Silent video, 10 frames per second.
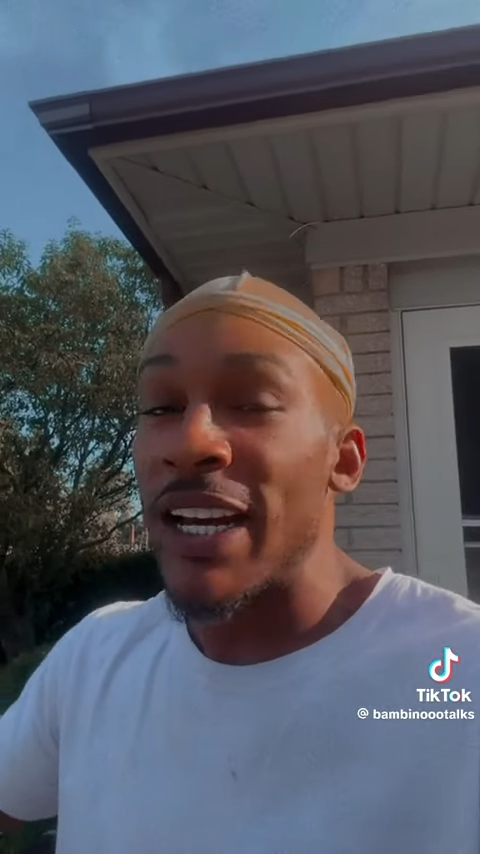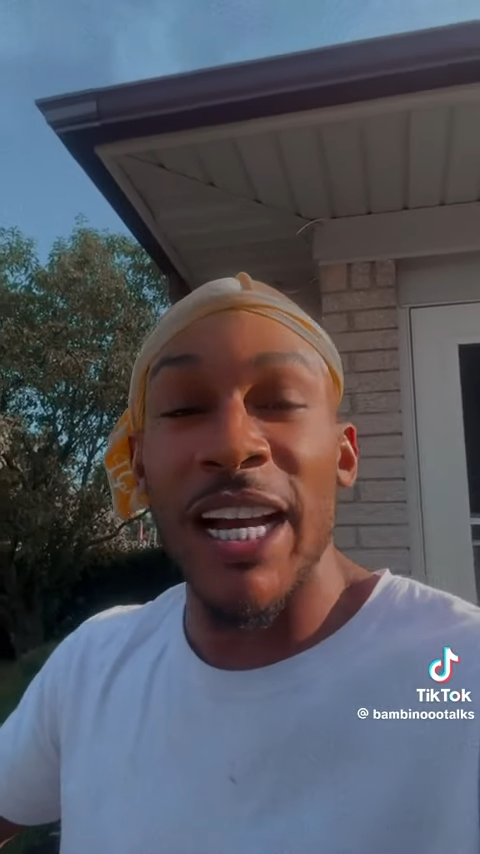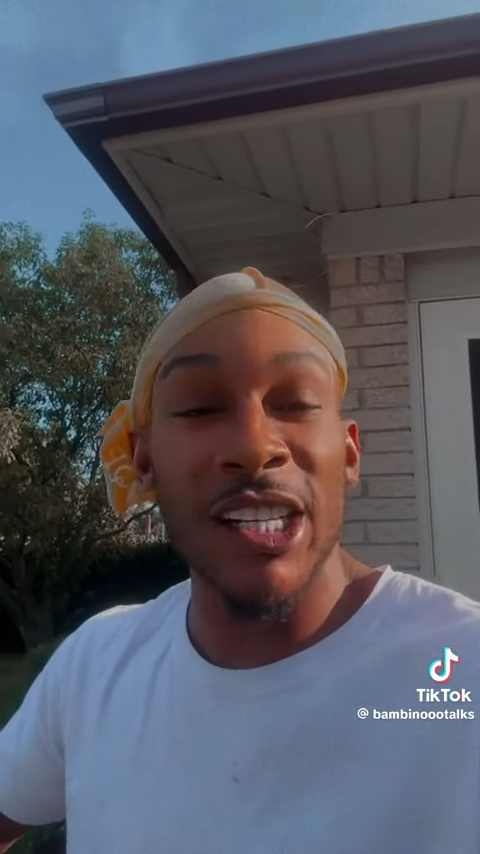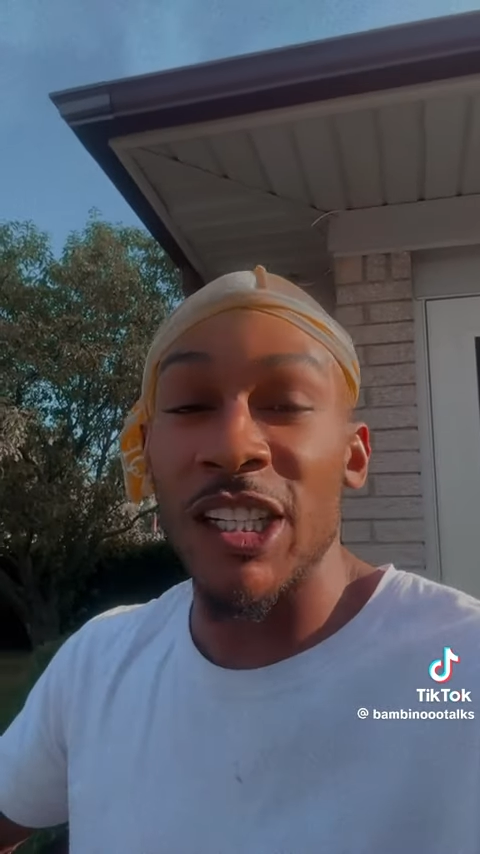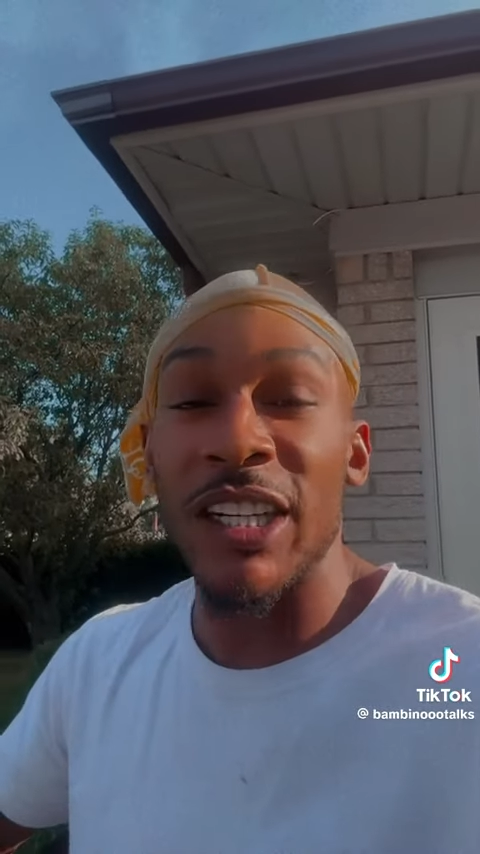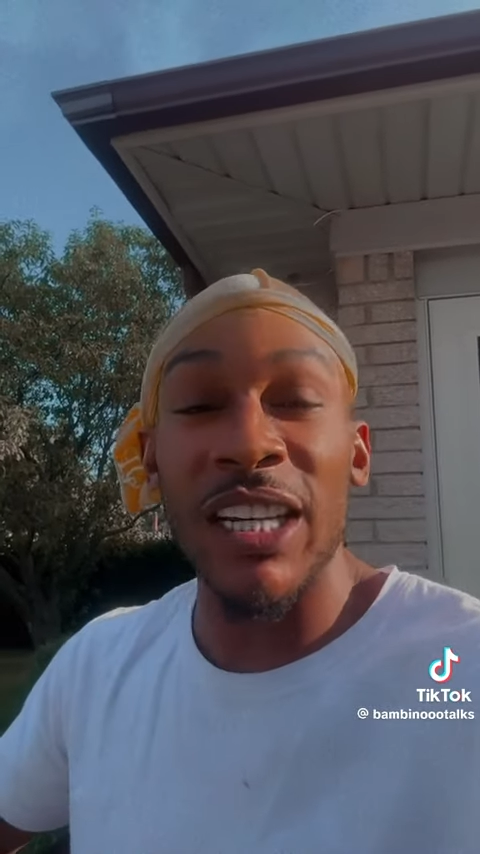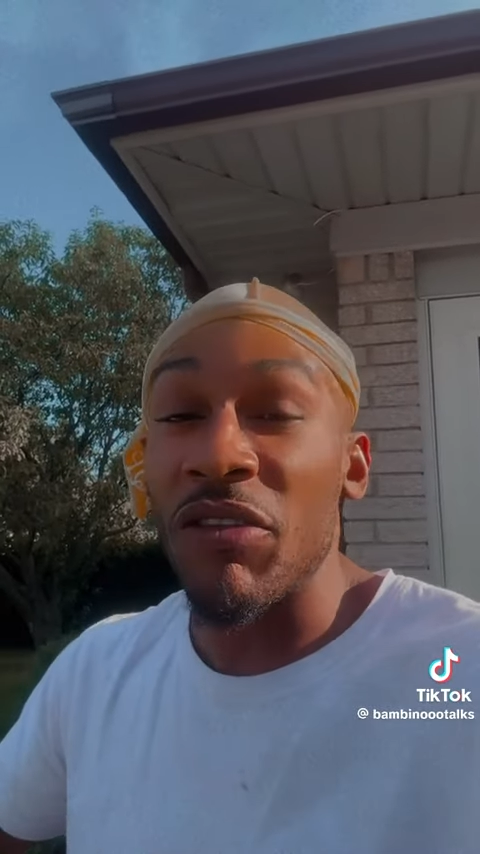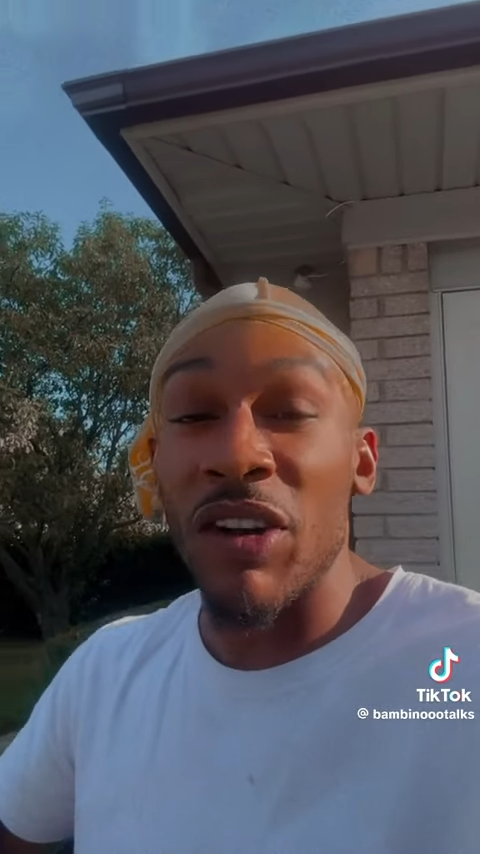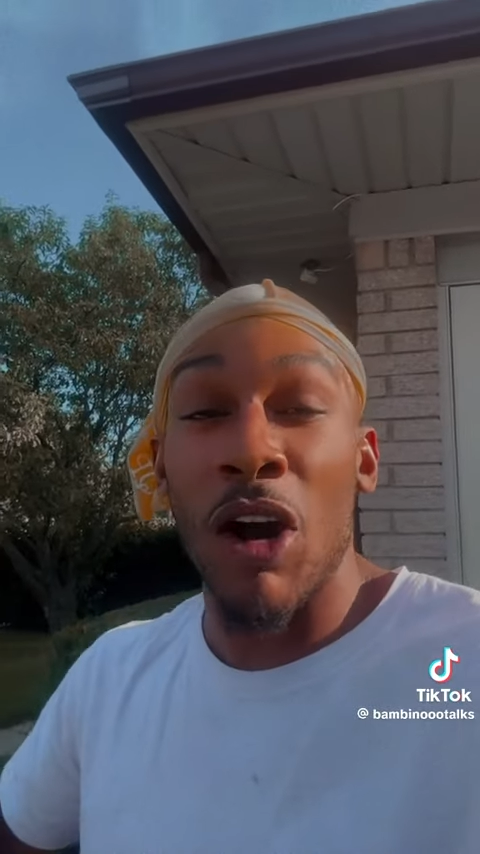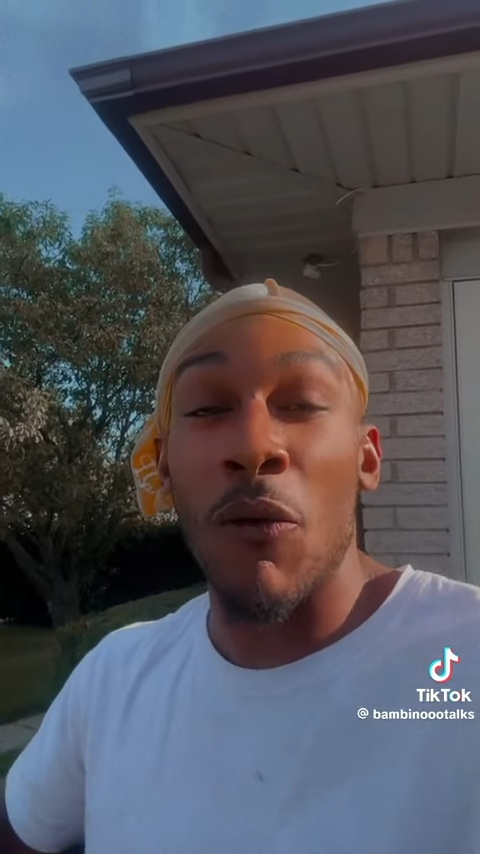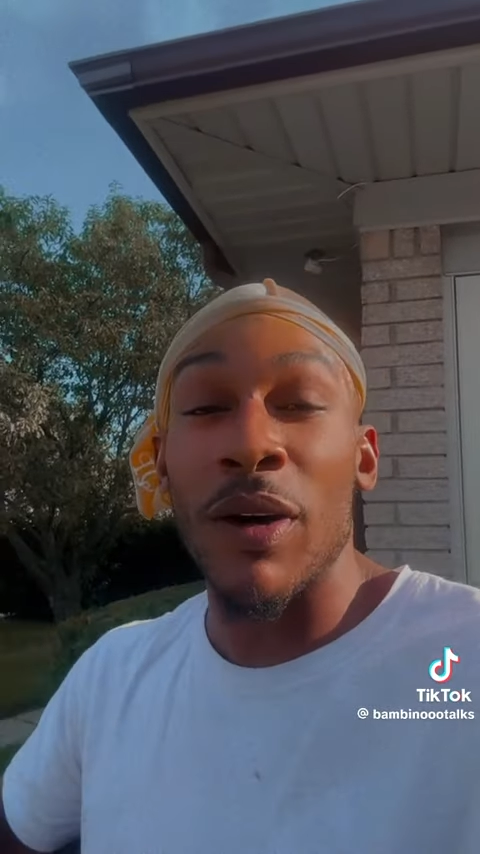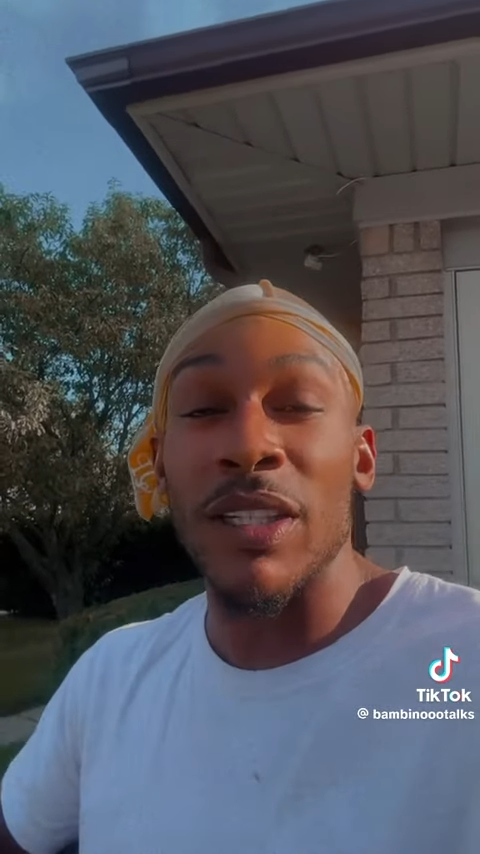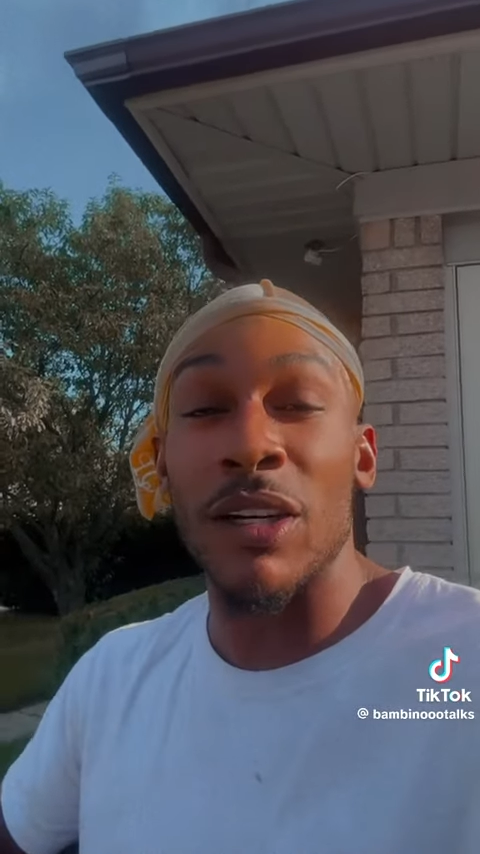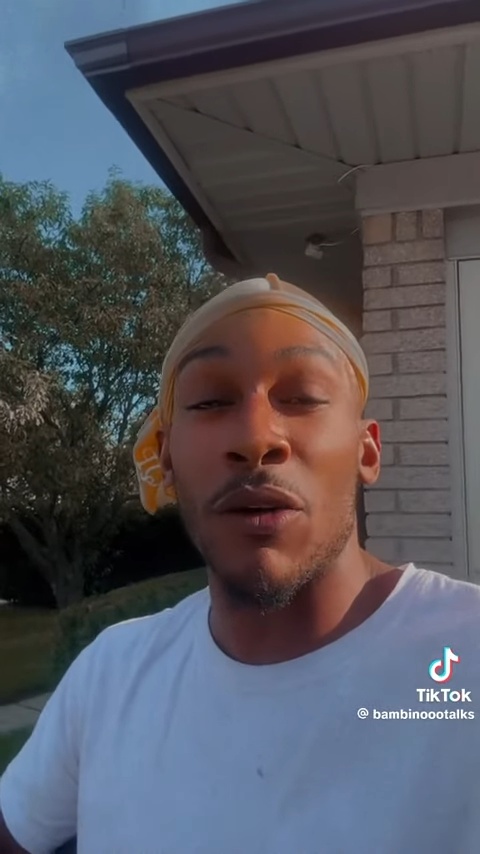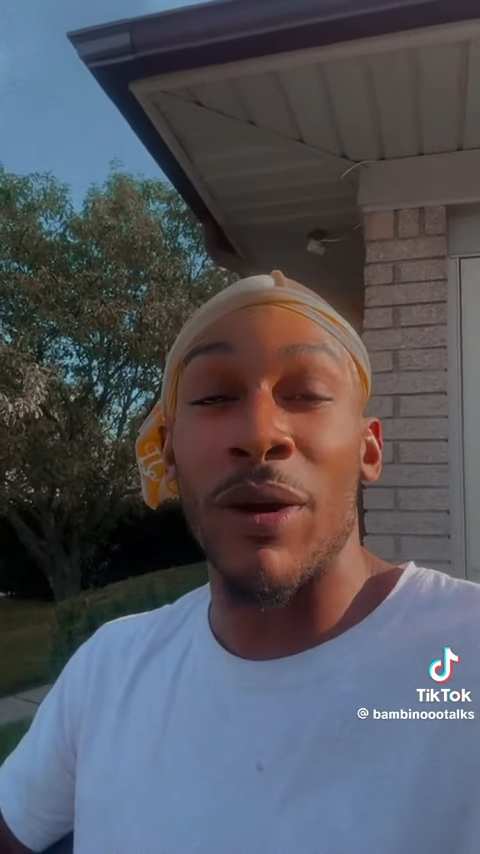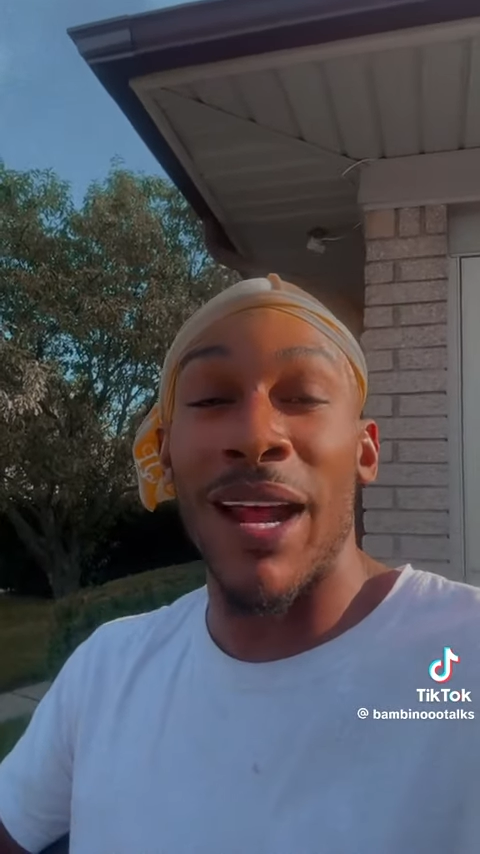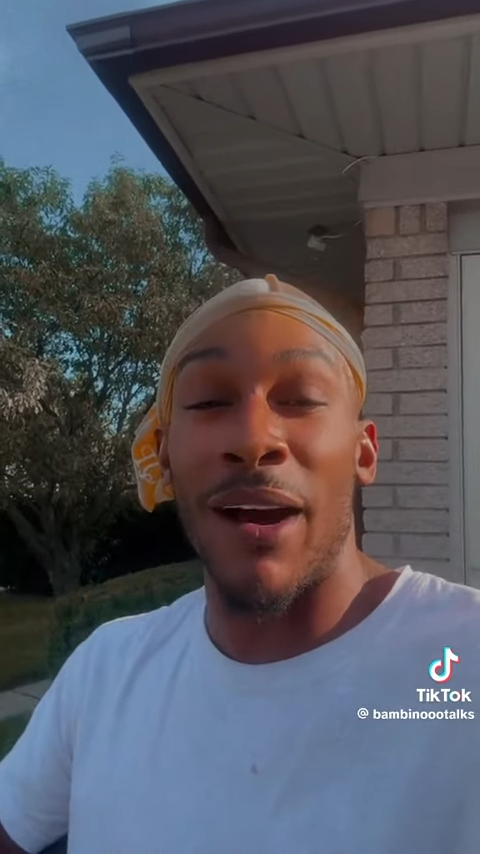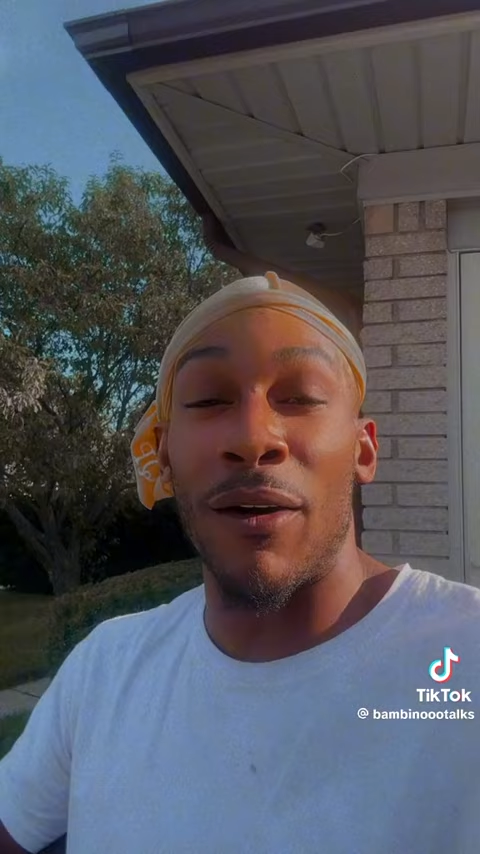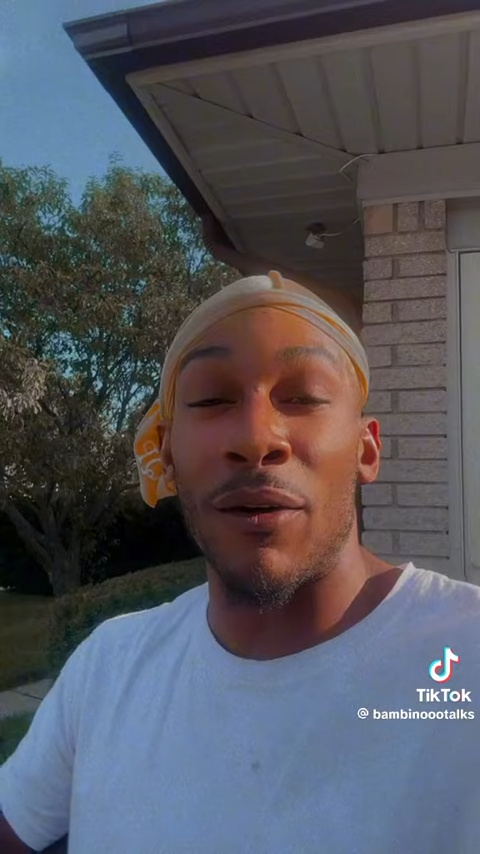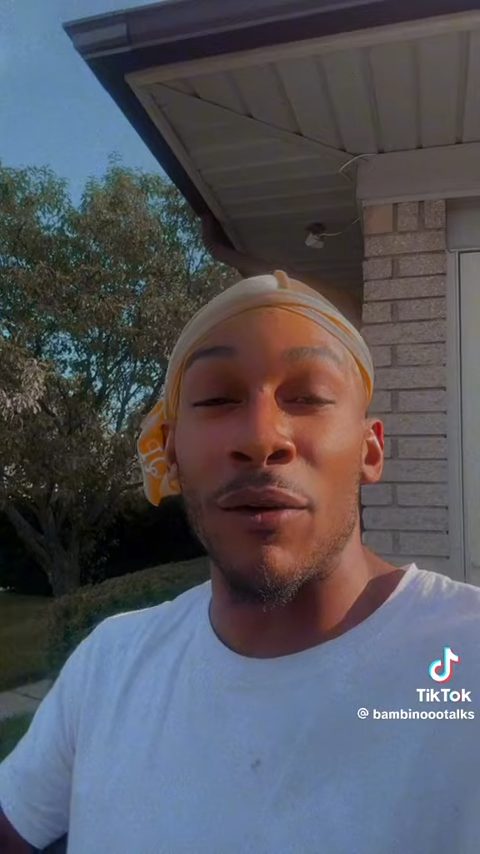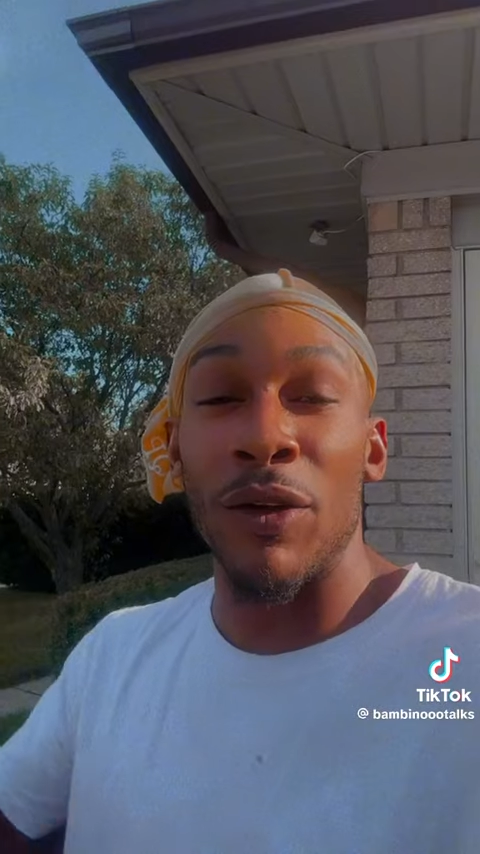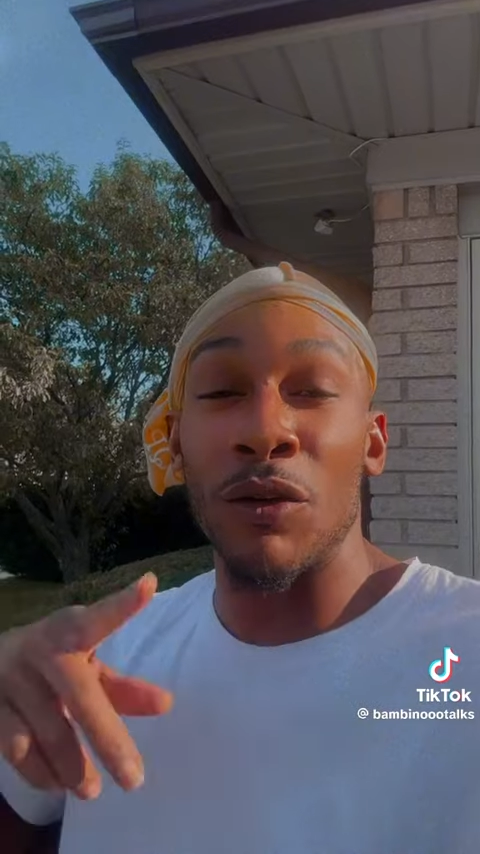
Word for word: that shouldn't even know what's going on,